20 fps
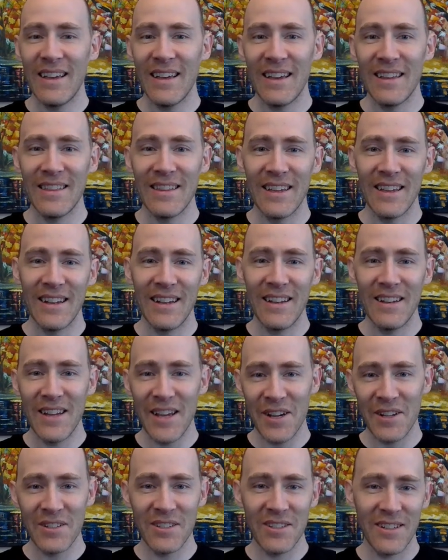And then
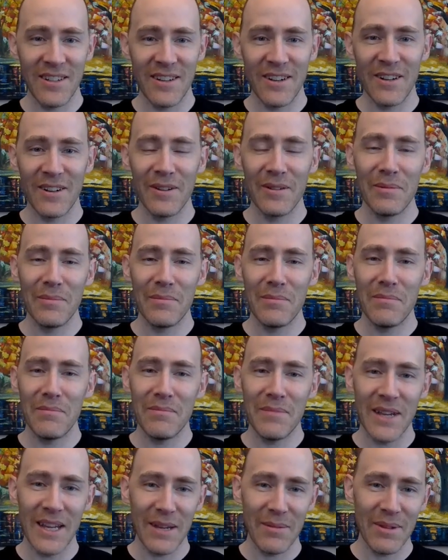next year,
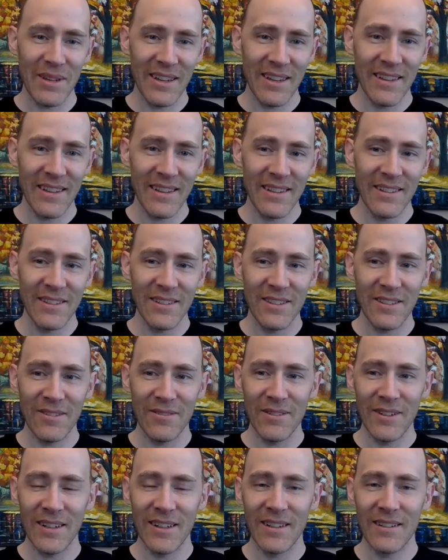maybe
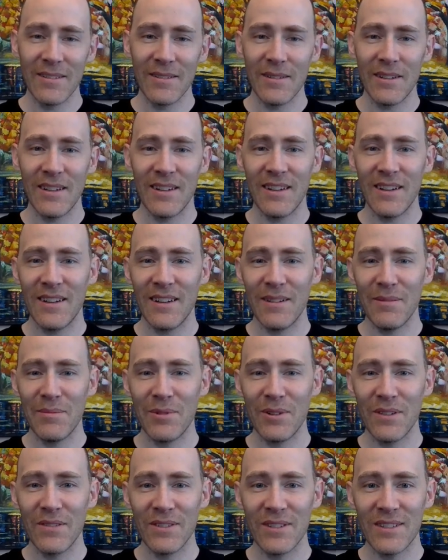doing uh,
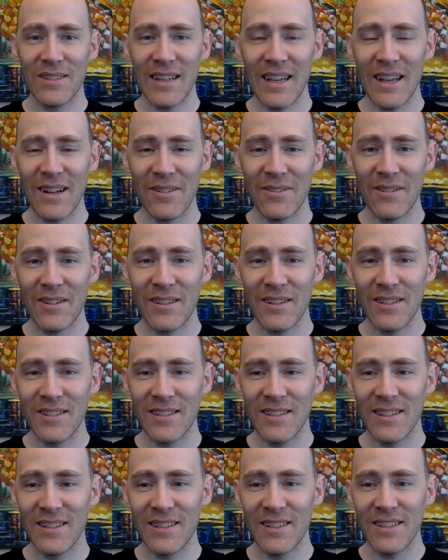more of a standard
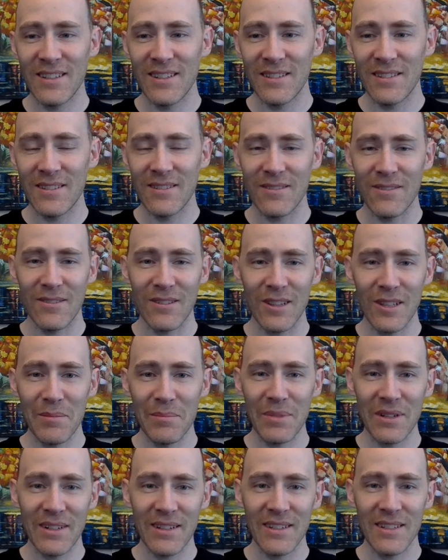distance or
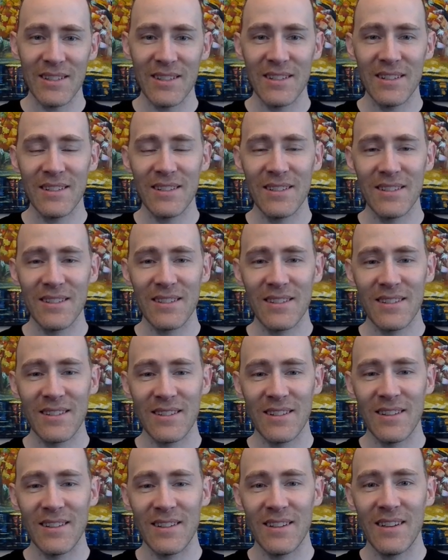Olympic distance.
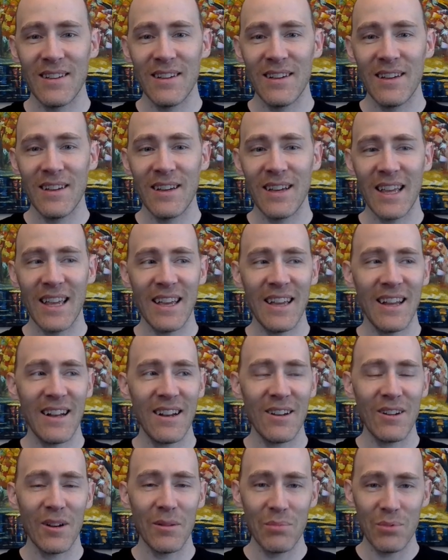
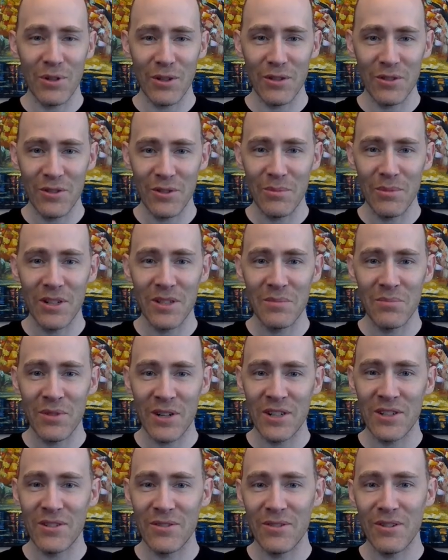Again, not putting too much
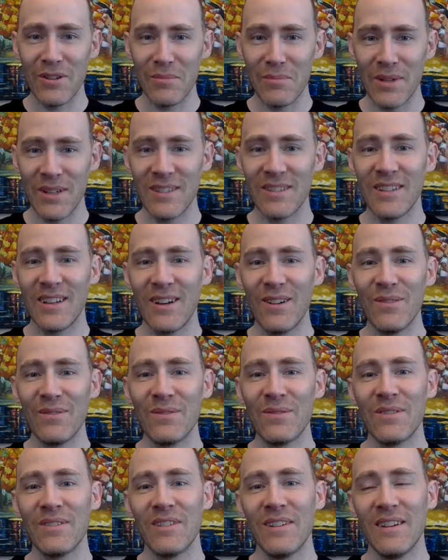pressure on
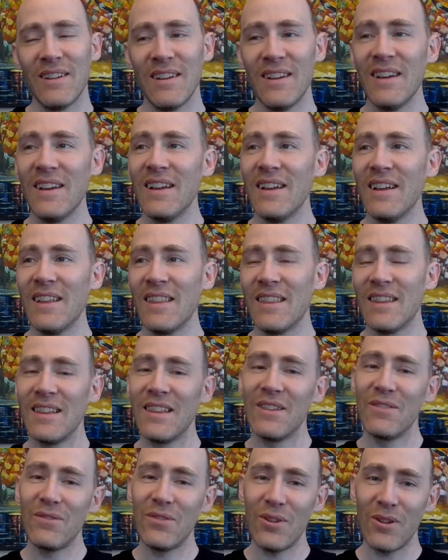myself then
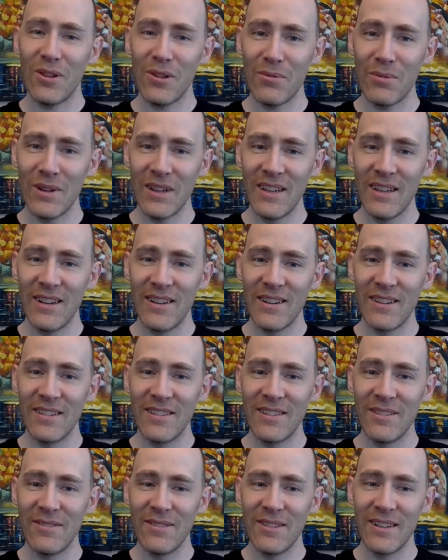the following year,
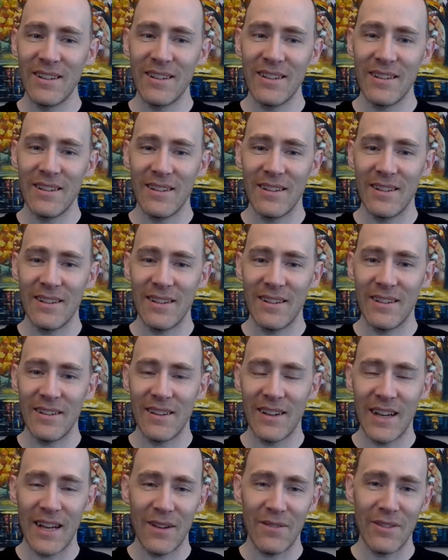doing uh,
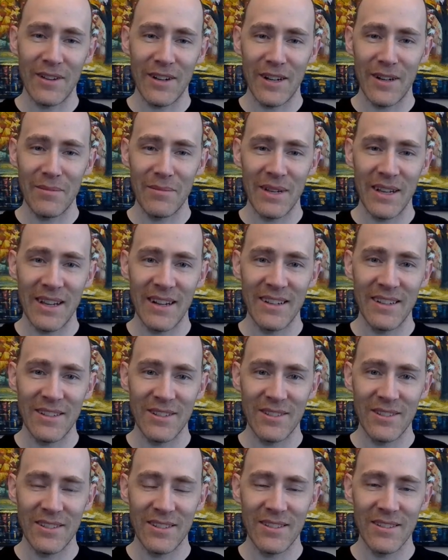half Ironman
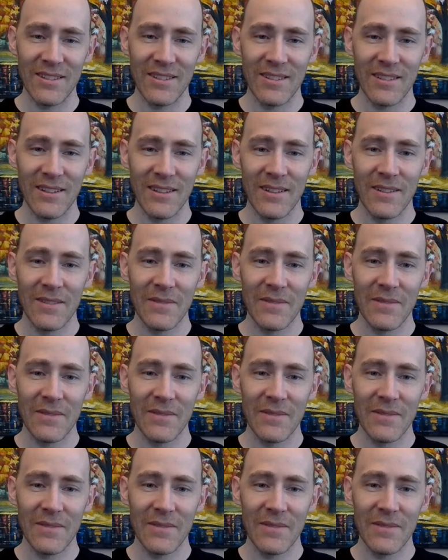distance